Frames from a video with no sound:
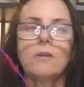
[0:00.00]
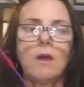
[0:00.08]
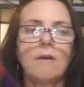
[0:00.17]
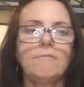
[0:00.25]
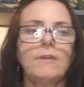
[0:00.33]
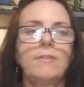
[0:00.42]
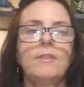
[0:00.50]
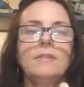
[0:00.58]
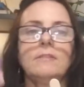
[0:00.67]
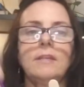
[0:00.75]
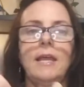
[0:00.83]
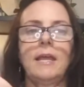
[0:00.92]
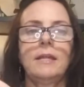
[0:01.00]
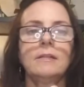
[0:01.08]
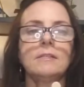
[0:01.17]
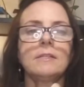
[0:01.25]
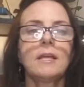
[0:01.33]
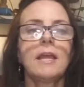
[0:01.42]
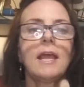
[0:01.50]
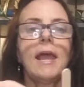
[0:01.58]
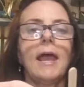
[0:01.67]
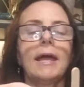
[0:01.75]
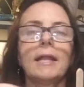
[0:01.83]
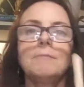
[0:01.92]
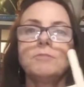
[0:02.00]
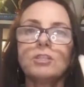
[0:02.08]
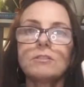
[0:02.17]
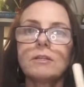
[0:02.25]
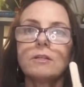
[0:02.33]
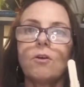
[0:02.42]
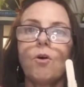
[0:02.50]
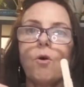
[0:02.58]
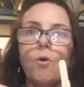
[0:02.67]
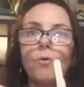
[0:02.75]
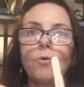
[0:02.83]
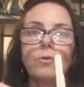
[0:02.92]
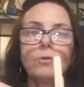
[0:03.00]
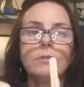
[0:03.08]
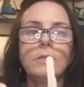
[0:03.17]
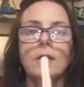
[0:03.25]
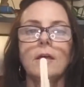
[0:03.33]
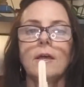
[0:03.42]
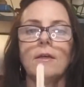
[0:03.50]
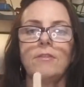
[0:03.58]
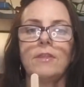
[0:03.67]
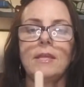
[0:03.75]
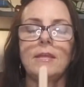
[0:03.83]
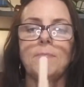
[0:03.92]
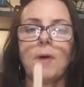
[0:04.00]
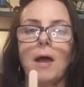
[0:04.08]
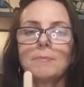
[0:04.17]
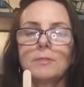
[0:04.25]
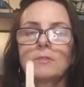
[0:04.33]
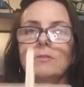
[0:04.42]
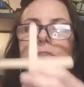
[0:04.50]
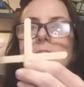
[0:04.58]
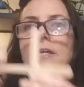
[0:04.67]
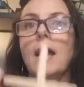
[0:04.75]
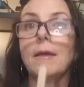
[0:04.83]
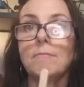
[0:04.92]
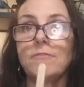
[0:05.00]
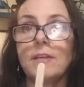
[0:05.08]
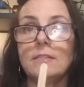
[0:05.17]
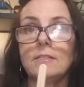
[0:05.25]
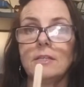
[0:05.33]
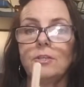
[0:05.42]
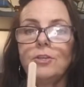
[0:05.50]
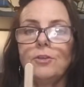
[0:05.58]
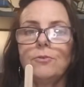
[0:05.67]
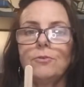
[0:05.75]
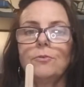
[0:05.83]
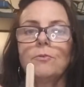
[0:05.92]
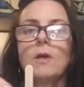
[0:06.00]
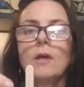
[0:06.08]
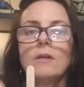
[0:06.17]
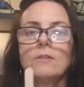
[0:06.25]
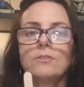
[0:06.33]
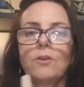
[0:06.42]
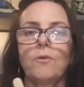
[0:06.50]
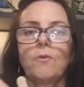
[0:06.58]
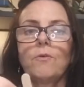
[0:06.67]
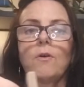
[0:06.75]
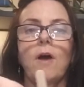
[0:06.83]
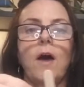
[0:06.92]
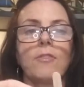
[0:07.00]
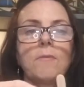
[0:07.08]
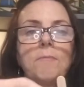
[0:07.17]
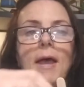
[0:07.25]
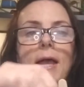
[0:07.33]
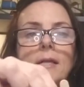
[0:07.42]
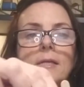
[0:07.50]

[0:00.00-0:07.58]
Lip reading: off at this end, and I'm just going to hold the popsicle stick. I'm facing you, so on the back